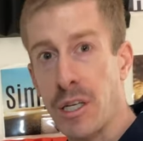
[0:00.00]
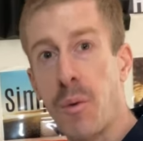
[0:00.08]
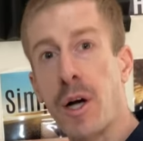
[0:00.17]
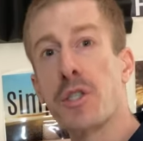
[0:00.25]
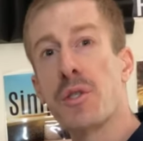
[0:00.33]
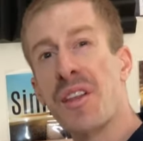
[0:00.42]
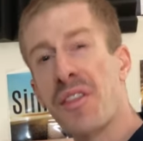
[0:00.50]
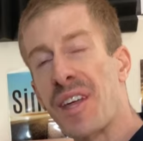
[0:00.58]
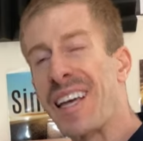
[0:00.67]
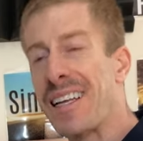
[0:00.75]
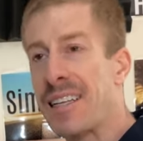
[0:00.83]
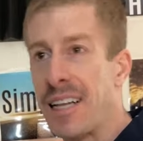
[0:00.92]
I want you to
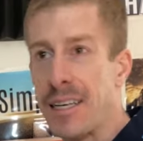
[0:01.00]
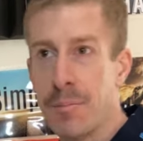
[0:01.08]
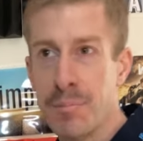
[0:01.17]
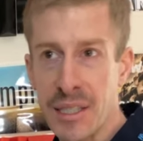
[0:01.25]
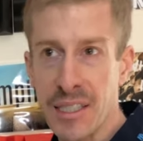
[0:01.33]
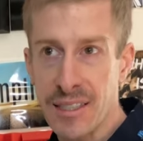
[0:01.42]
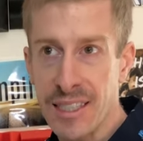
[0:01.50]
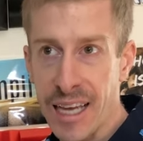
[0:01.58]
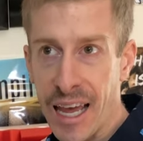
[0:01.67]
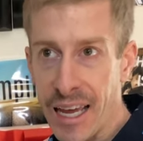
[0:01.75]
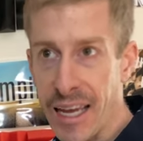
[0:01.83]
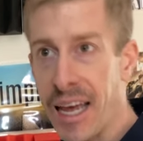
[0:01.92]
think like B C
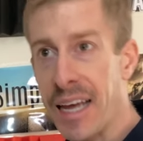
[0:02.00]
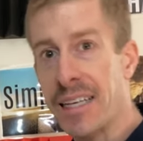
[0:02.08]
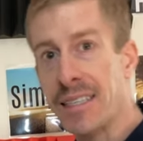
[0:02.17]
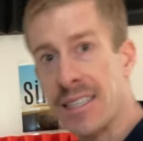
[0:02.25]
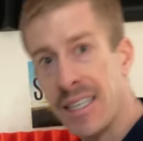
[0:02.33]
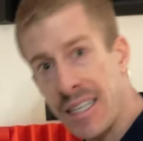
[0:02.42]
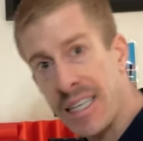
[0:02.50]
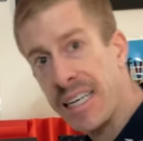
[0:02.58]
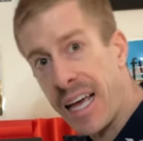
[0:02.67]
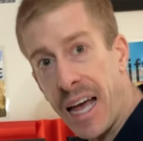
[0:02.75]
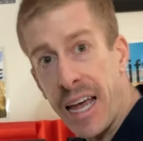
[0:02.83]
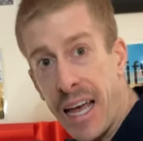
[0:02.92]
A As and E
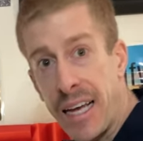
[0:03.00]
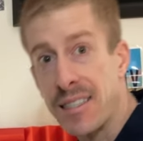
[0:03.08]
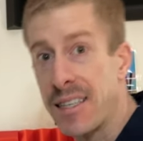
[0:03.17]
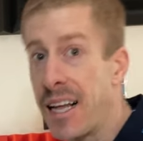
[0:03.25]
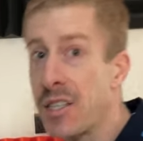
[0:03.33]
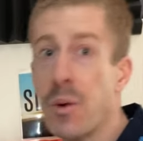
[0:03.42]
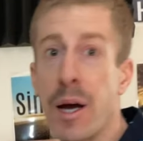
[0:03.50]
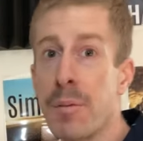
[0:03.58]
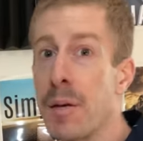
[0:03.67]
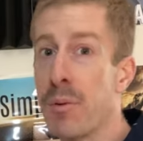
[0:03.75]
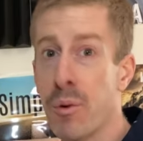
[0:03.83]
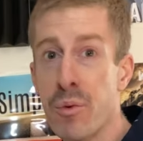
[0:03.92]
A As, and that's why
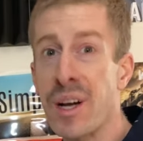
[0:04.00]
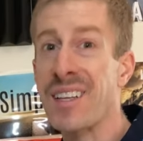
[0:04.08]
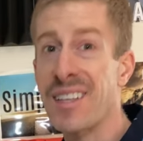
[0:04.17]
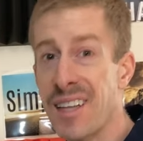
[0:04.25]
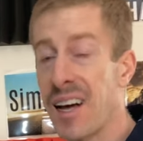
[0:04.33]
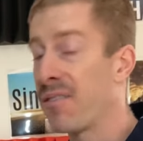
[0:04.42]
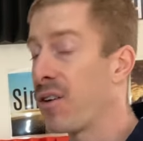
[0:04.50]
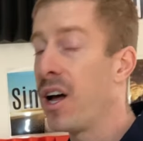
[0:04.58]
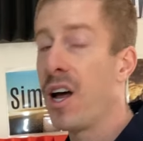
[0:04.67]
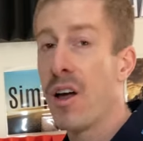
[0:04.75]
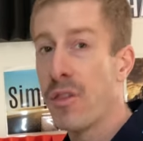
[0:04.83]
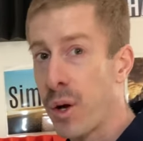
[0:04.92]
people really love
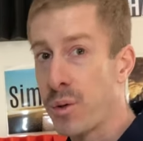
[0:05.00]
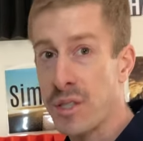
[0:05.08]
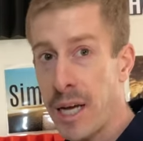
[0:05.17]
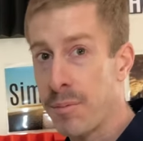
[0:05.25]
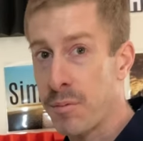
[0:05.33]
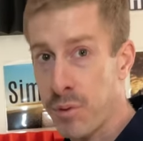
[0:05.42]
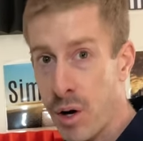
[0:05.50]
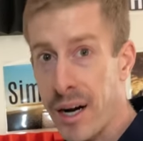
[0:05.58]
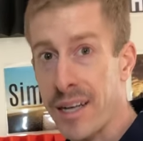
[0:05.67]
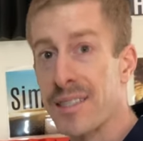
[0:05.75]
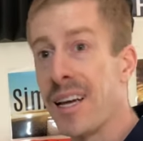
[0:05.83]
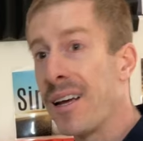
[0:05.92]
those type of
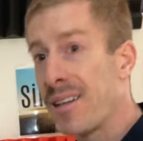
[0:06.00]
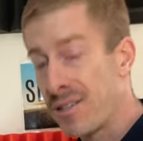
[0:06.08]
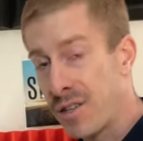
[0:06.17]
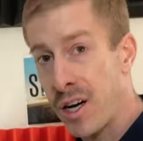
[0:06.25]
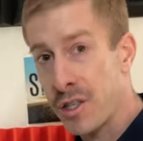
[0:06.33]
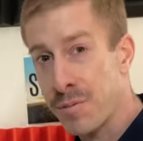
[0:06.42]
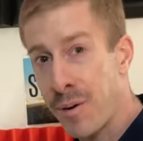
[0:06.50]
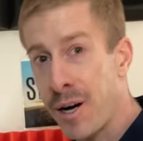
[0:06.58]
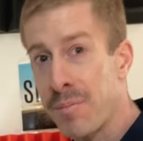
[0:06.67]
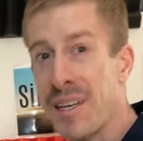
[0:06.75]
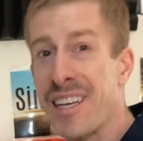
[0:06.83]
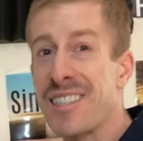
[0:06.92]
products, in large
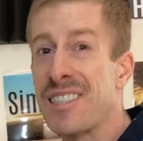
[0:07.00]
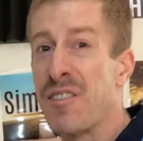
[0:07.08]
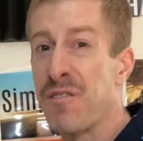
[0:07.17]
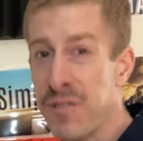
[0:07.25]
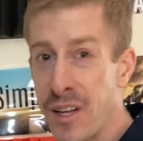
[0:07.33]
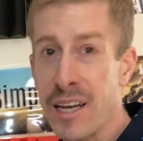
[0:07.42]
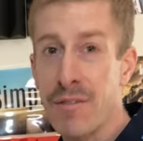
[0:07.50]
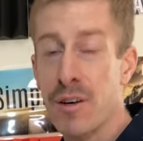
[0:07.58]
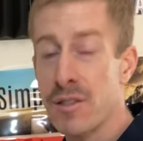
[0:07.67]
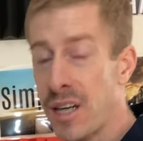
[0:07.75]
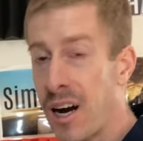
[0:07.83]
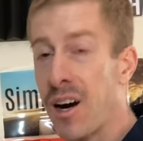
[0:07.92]
part because the
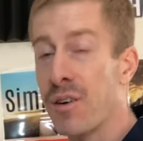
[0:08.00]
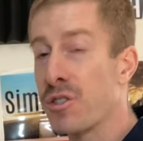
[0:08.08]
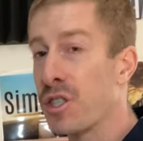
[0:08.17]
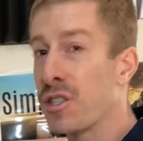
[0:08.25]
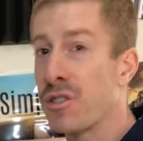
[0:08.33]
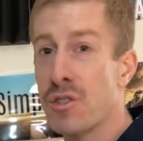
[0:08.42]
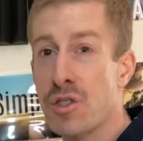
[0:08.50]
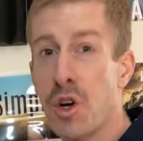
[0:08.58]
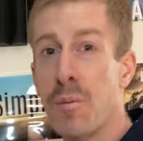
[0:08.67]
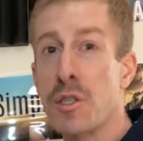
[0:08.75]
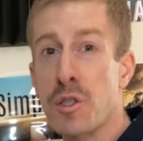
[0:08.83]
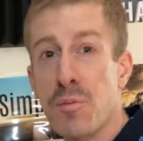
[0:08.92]
flavors are just so
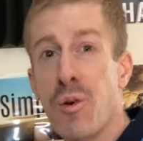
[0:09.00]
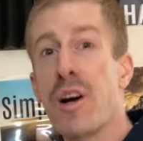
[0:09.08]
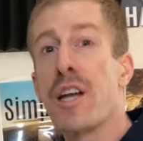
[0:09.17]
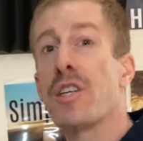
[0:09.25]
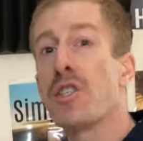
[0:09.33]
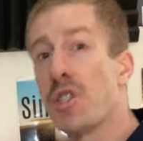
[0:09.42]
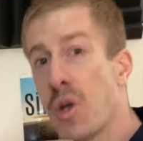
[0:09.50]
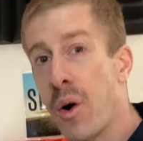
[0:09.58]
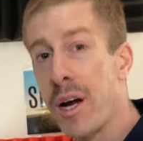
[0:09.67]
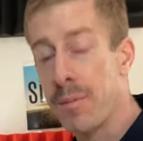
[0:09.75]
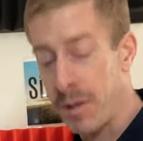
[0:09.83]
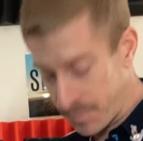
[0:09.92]
much more
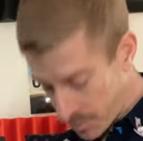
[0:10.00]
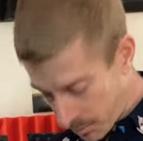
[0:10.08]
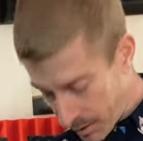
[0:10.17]
enjoyable.